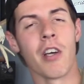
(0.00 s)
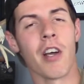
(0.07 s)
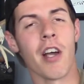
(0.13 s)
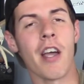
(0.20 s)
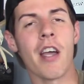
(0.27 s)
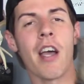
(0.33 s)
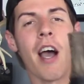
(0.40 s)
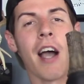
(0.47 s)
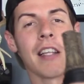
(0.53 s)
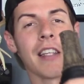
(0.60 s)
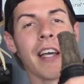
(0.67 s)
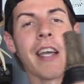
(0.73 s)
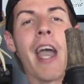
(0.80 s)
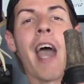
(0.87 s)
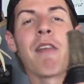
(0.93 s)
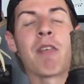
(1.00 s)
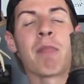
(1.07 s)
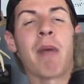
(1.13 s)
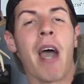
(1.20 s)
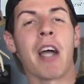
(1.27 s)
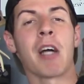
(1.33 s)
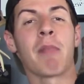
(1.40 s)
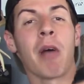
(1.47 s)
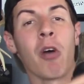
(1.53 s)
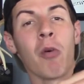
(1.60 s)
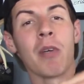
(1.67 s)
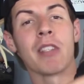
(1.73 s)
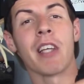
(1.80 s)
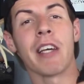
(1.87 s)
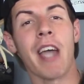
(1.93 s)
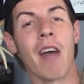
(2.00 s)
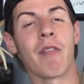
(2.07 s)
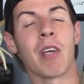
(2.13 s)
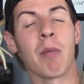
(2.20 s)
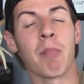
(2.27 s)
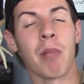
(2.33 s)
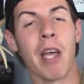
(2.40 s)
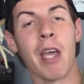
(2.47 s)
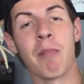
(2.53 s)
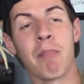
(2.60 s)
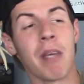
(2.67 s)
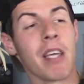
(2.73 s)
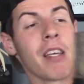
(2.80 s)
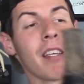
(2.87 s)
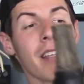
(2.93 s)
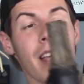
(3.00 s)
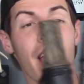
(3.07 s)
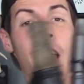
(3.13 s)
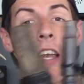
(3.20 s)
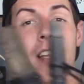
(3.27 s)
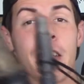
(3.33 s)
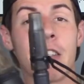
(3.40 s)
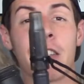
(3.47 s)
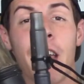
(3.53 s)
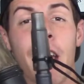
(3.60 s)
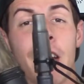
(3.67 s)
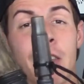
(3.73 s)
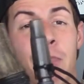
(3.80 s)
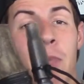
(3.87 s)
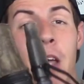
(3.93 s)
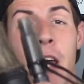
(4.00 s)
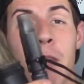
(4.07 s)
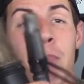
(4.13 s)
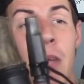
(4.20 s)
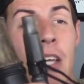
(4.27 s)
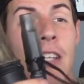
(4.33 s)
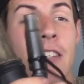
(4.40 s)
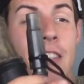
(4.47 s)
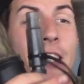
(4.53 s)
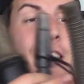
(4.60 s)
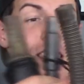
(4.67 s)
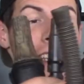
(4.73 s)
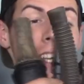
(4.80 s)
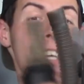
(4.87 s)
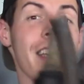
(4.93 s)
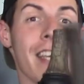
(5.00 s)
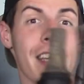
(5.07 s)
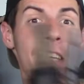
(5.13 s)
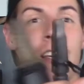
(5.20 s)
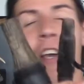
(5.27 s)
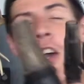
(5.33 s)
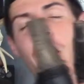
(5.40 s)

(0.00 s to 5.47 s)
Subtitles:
All right, I like having backup. I always like having a plan B, and in this case, plan B, C, D, E.